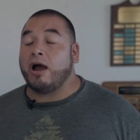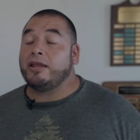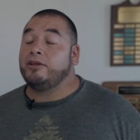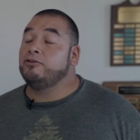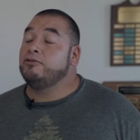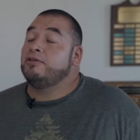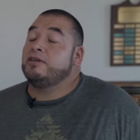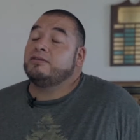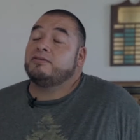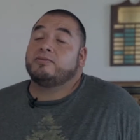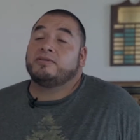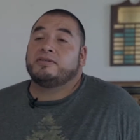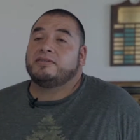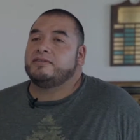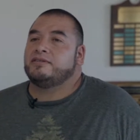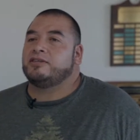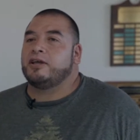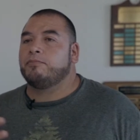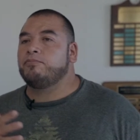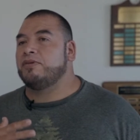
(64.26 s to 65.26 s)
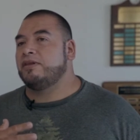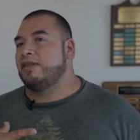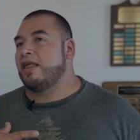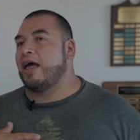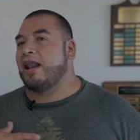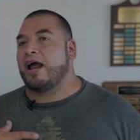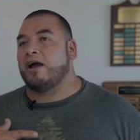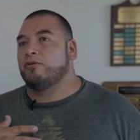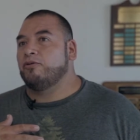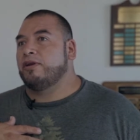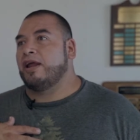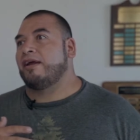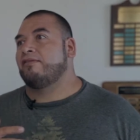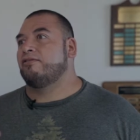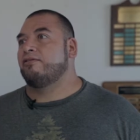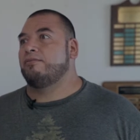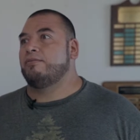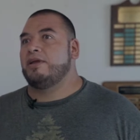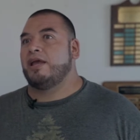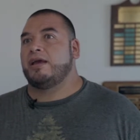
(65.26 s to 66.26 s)
knew this wasn't something that I would
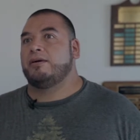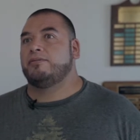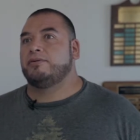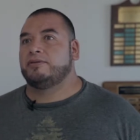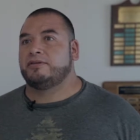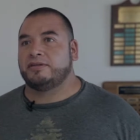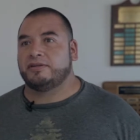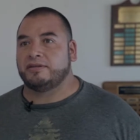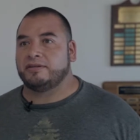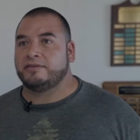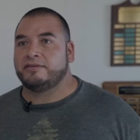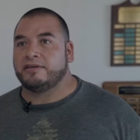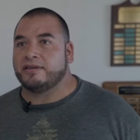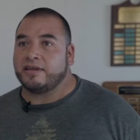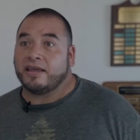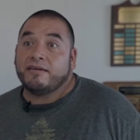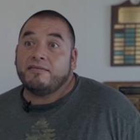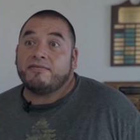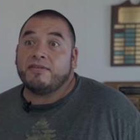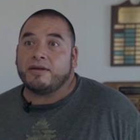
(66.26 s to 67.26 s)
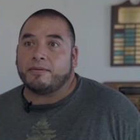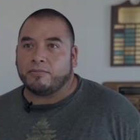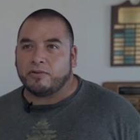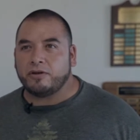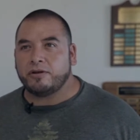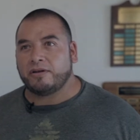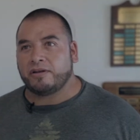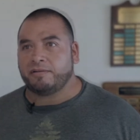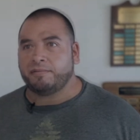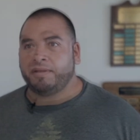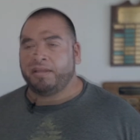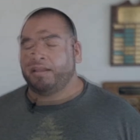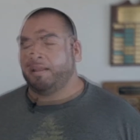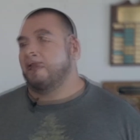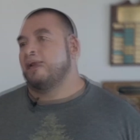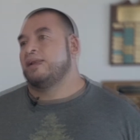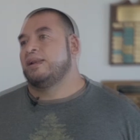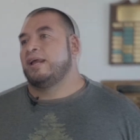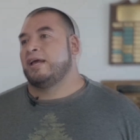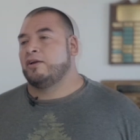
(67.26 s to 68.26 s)
ever be able to give them. You know what I mean?
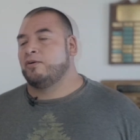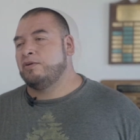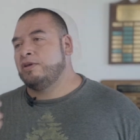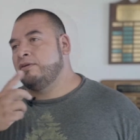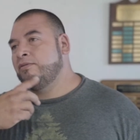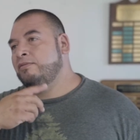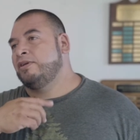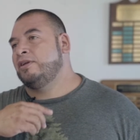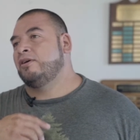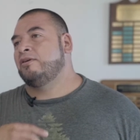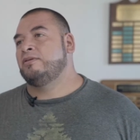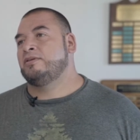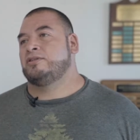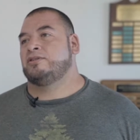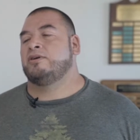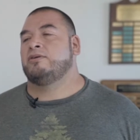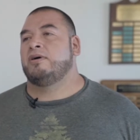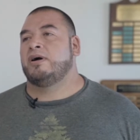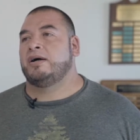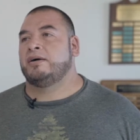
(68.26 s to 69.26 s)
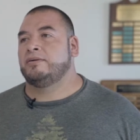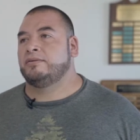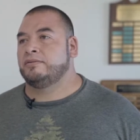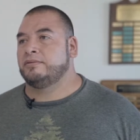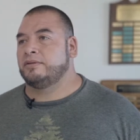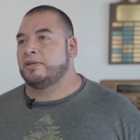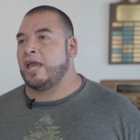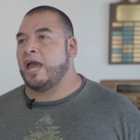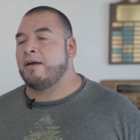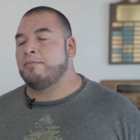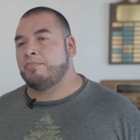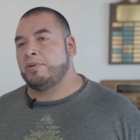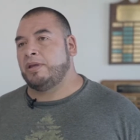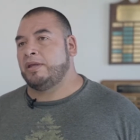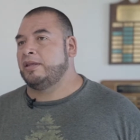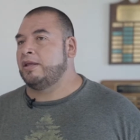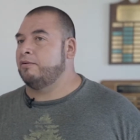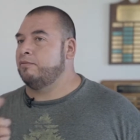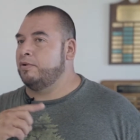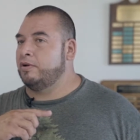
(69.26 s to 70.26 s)
And like we always go out
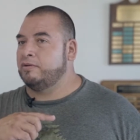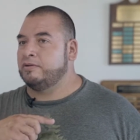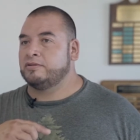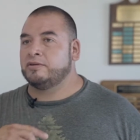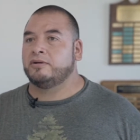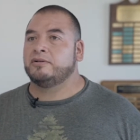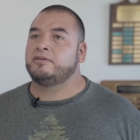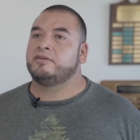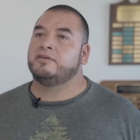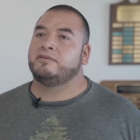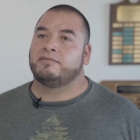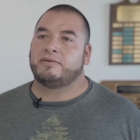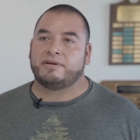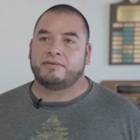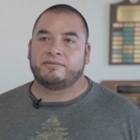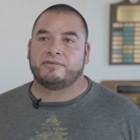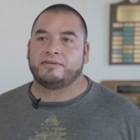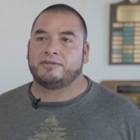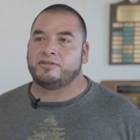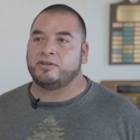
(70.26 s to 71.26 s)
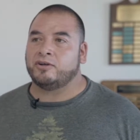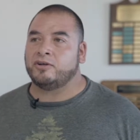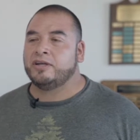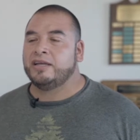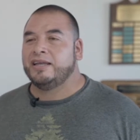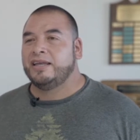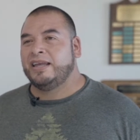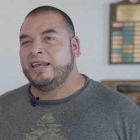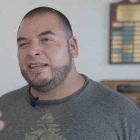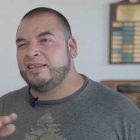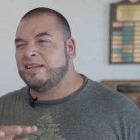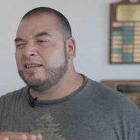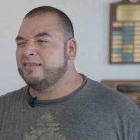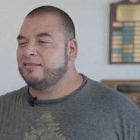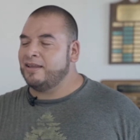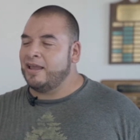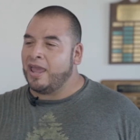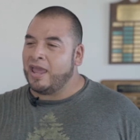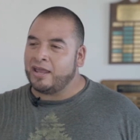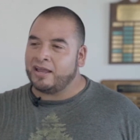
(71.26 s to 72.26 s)
camping and we always go to the river. So he tends
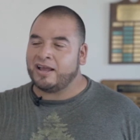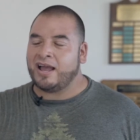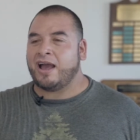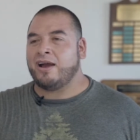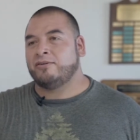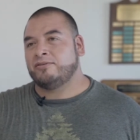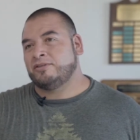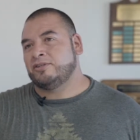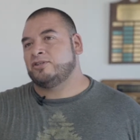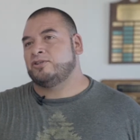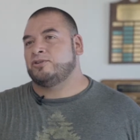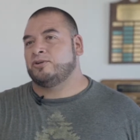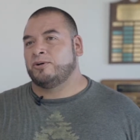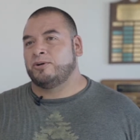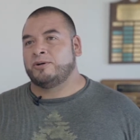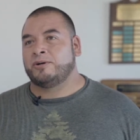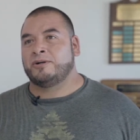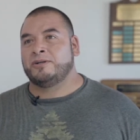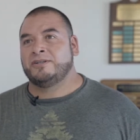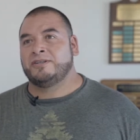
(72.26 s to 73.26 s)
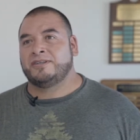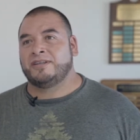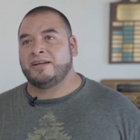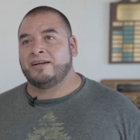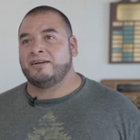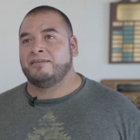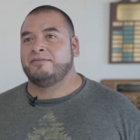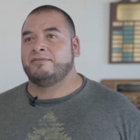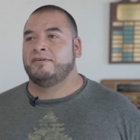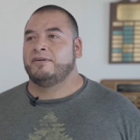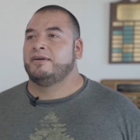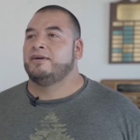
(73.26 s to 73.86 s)
to hang out on the shore and stuff.